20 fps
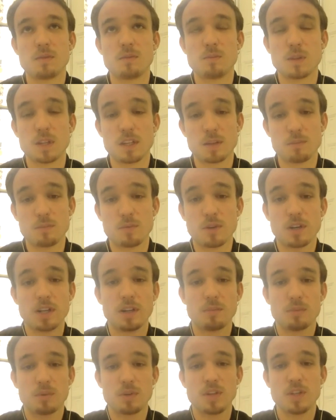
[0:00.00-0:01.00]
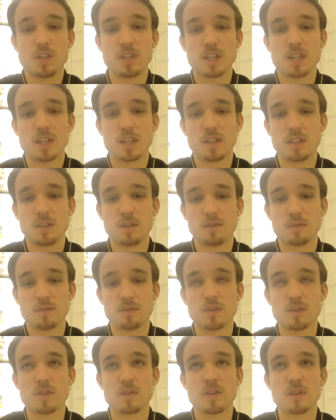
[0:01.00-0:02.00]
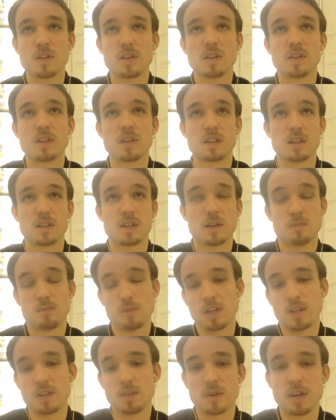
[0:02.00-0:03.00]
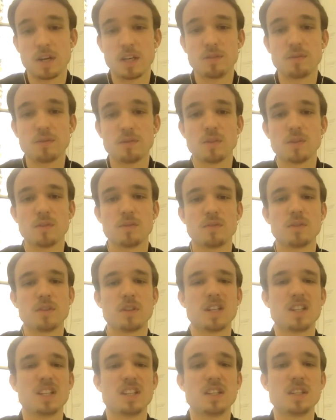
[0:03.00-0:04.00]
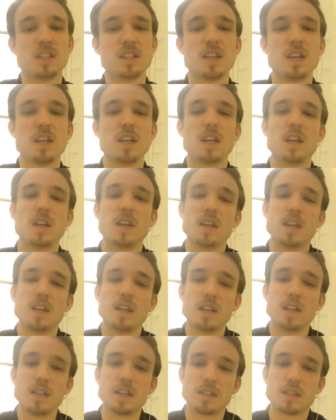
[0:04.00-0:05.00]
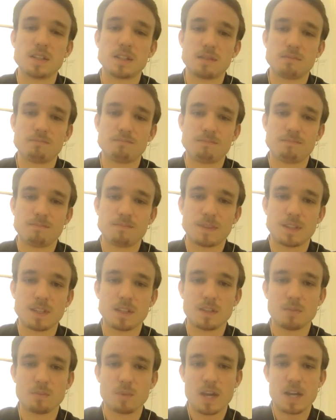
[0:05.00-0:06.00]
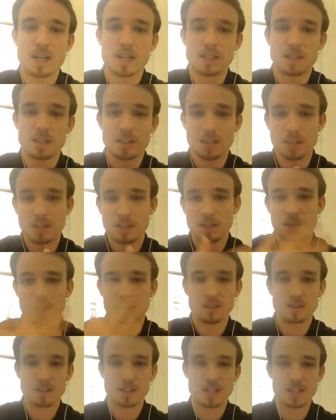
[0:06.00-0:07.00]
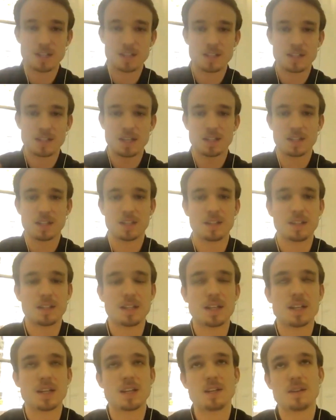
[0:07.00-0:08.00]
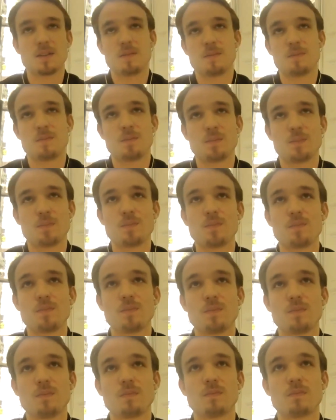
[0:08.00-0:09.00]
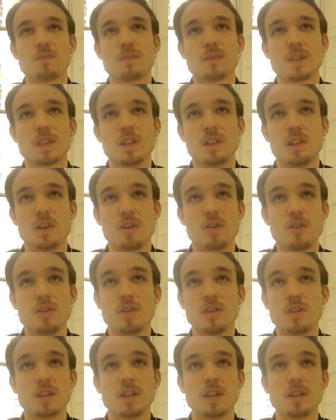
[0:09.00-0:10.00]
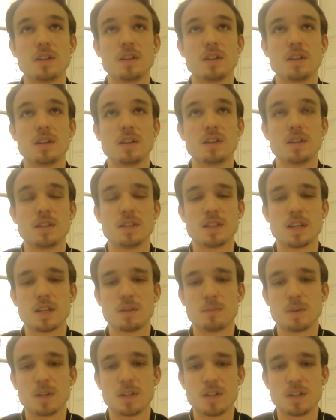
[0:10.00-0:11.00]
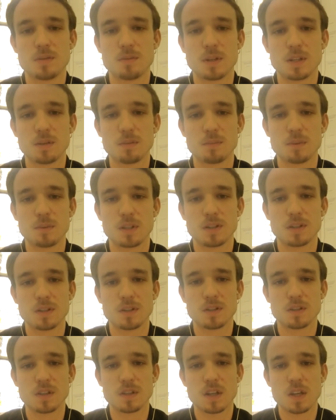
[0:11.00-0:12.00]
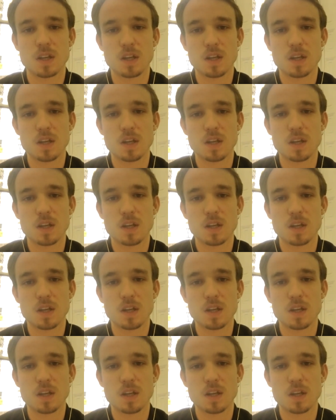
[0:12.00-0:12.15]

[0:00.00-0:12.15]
What I'm really appreciative for, I'm really grateful for this, is the wide skill set that I learned in design management, because